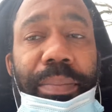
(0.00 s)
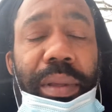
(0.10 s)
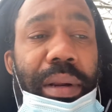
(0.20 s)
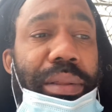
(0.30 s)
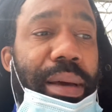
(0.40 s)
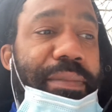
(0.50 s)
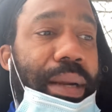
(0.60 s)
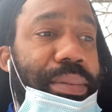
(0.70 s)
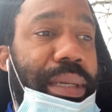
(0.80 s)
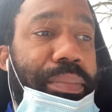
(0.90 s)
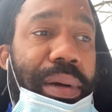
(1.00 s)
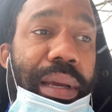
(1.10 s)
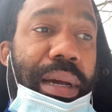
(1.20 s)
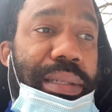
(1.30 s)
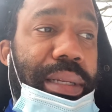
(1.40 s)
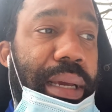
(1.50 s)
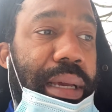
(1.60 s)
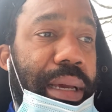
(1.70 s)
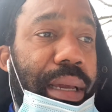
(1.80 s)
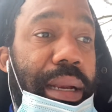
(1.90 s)
You know, I thought Phillips did pretty good today.
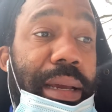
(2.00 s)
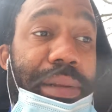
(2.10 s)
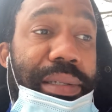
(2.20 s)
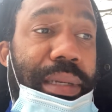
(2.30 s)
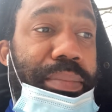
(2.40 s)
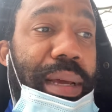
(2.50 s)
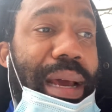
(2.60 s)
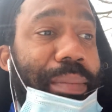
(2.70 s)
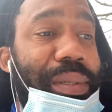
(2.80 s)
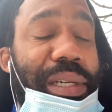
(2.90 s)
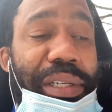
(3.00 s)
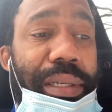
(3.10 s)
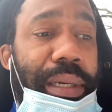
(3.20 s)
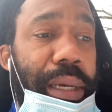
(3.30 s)
Again, Henderson playing out of position.